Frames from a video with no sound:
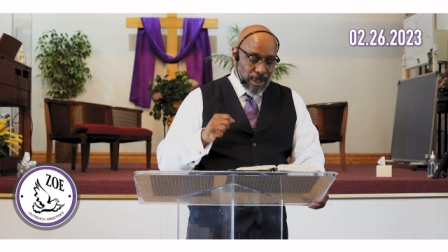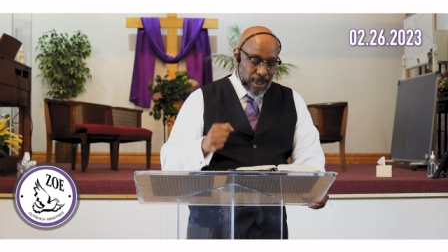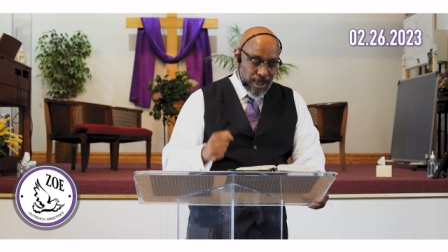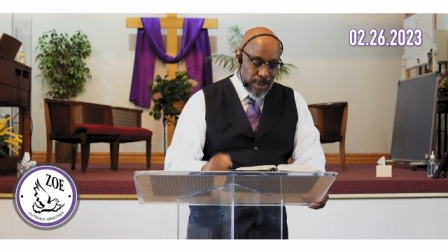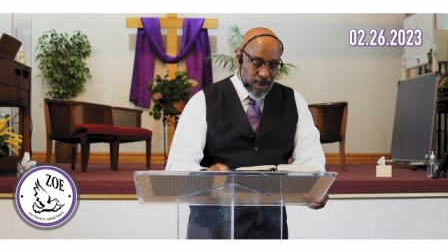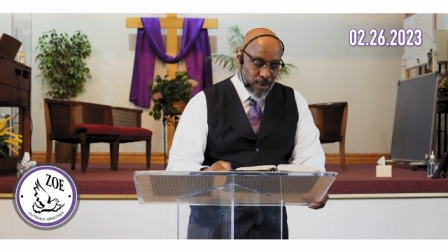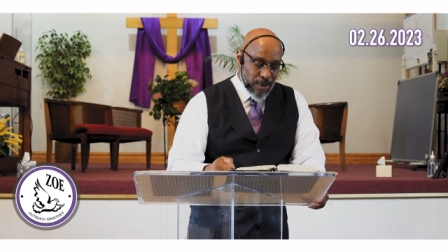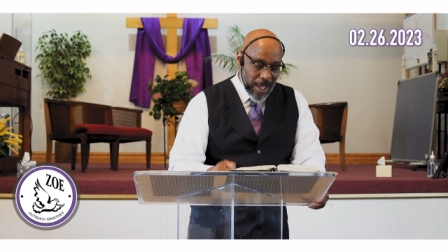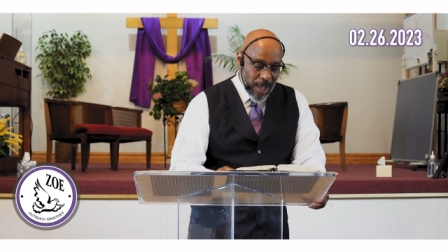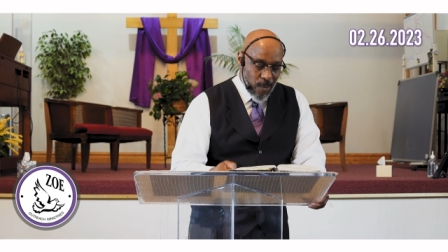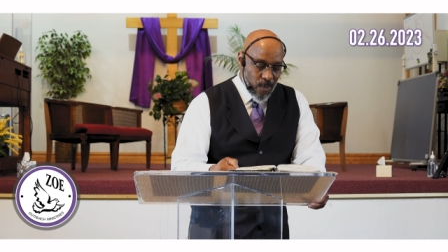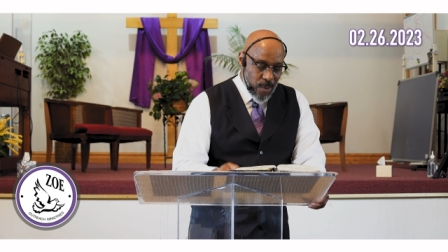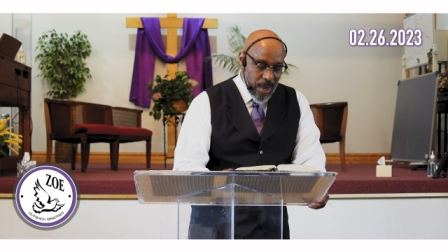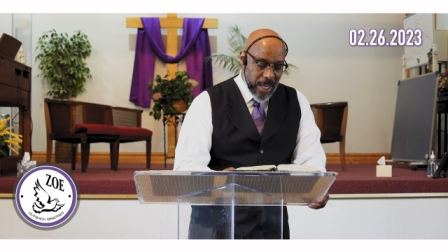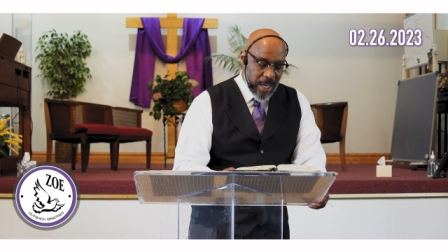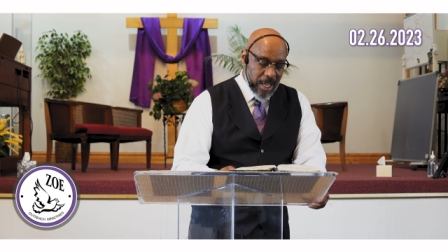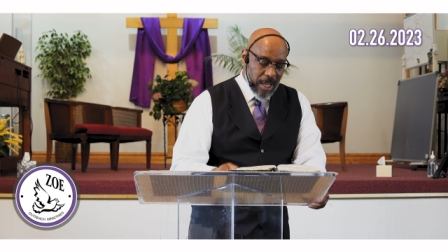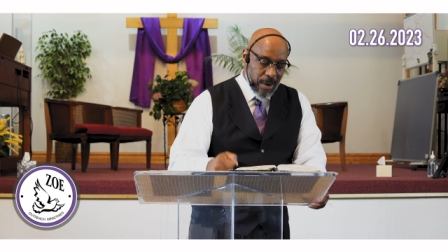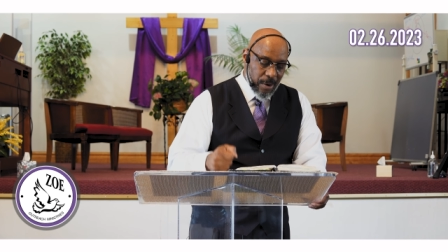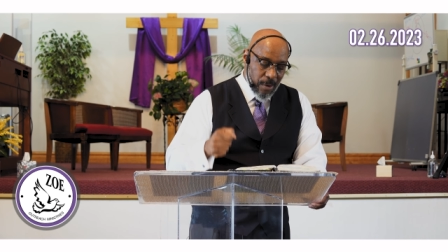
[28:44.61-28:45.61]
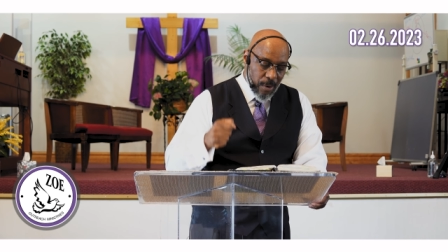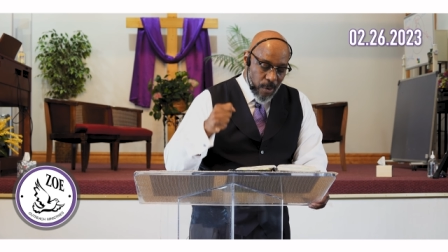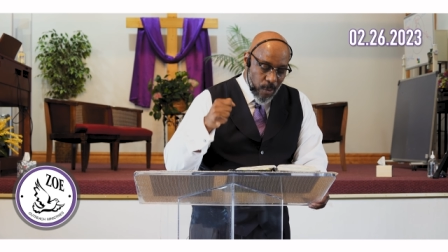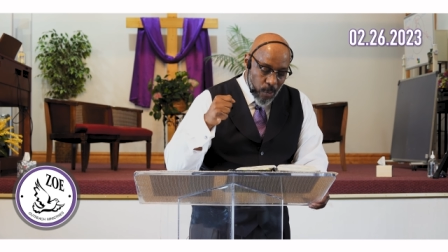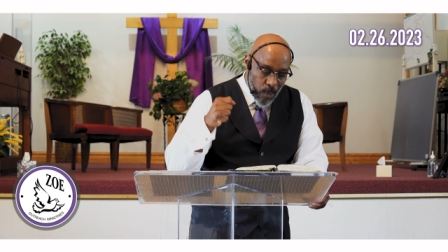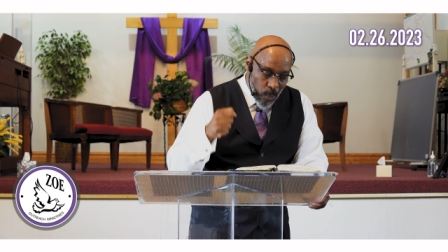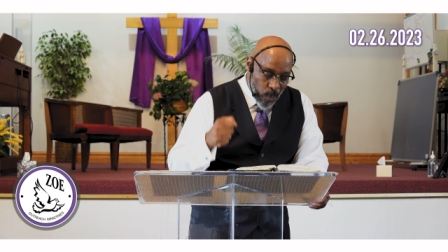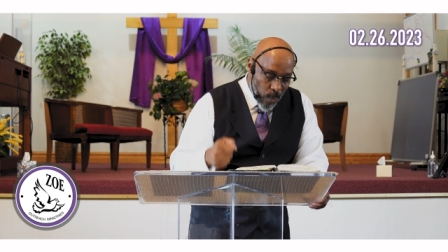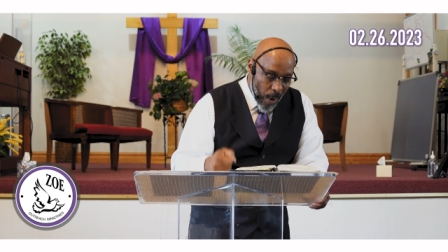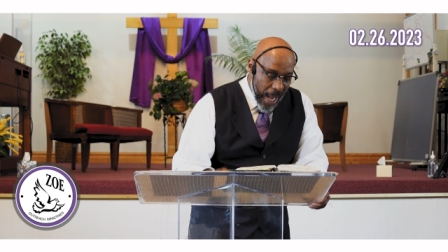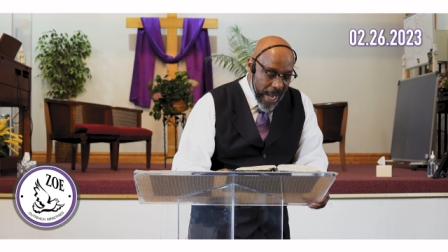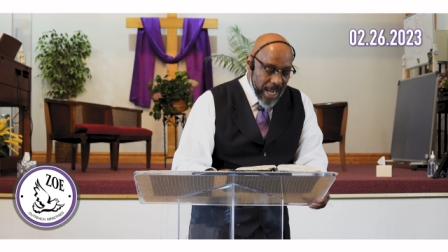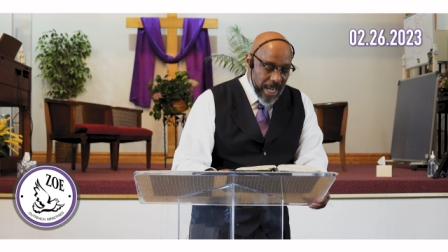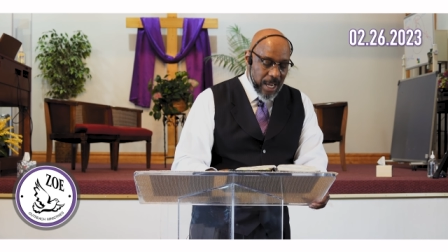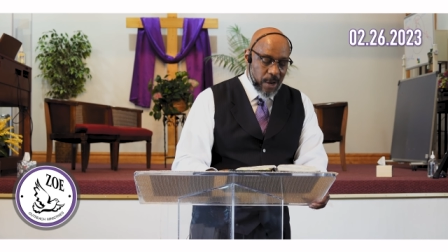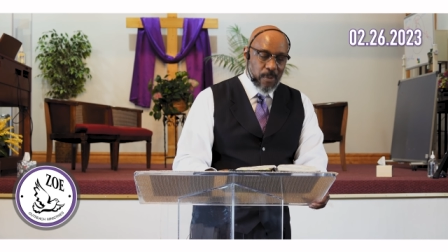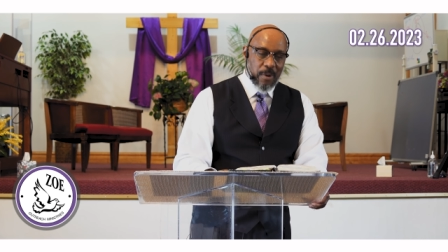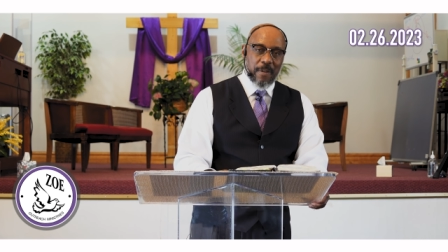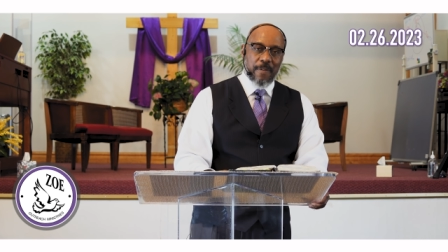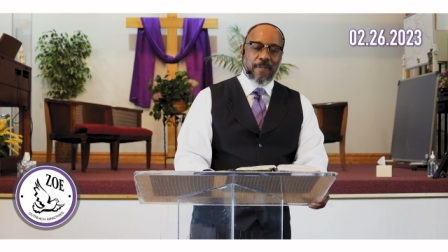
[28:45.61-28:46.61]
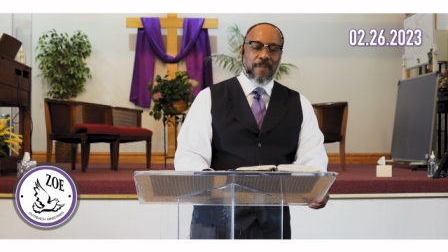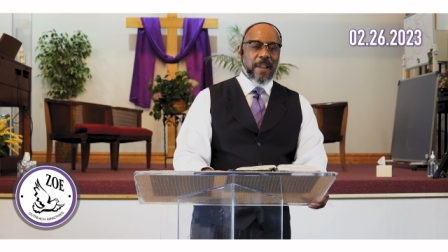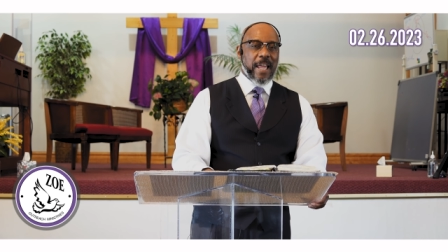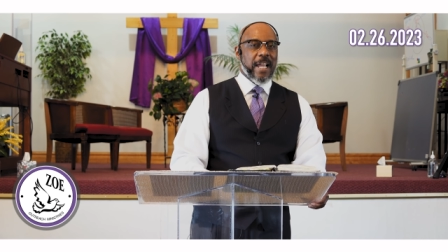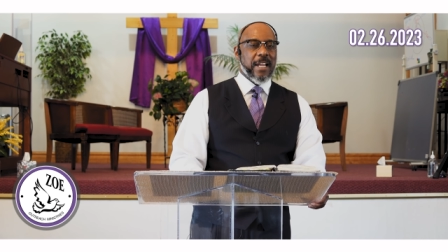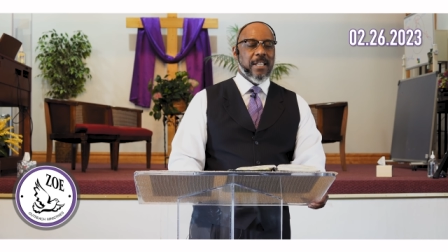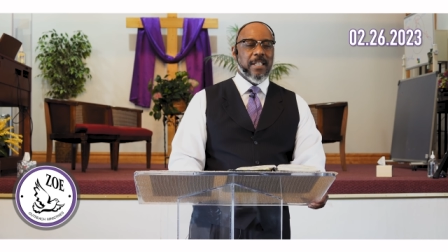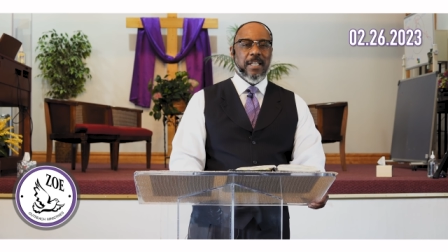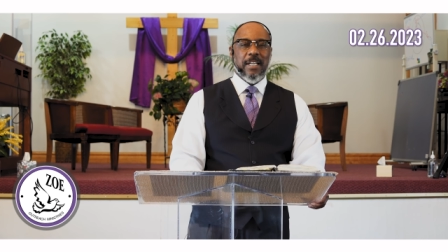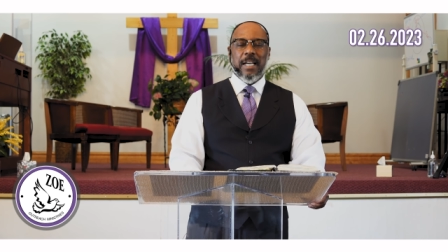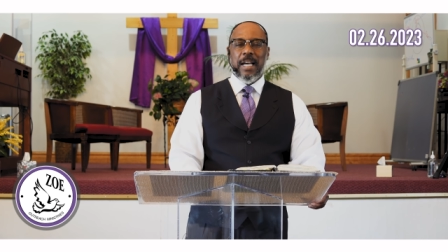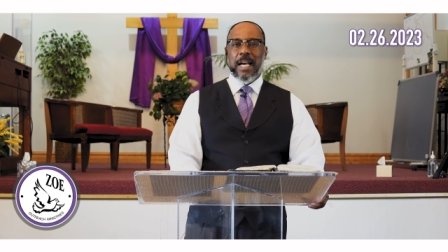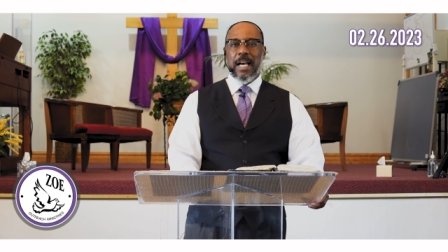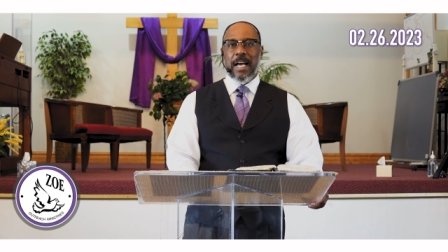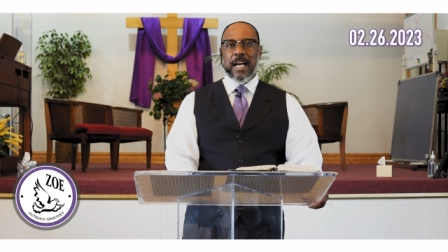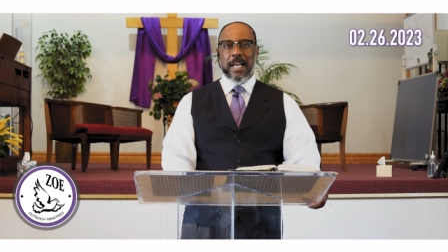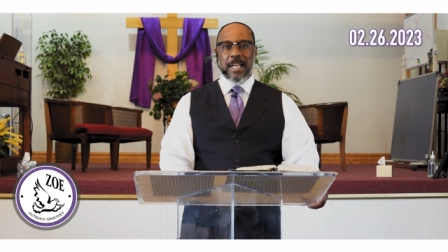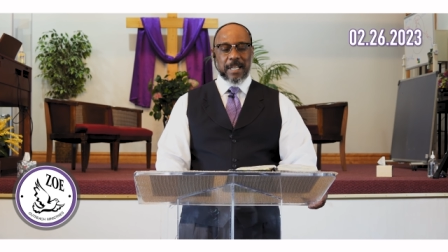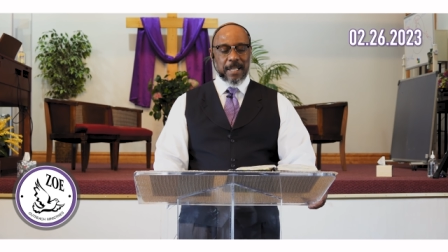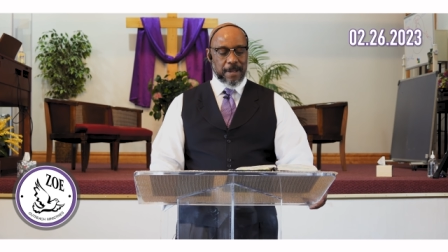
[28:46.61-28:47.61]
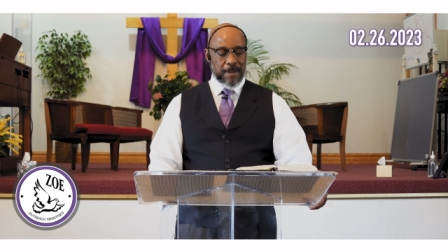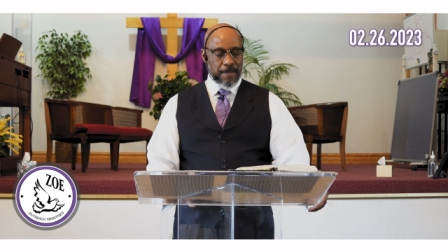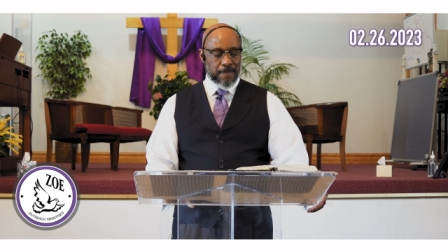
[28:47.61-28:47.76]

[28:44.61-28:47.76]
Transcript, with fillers: so that we can rightly reflect God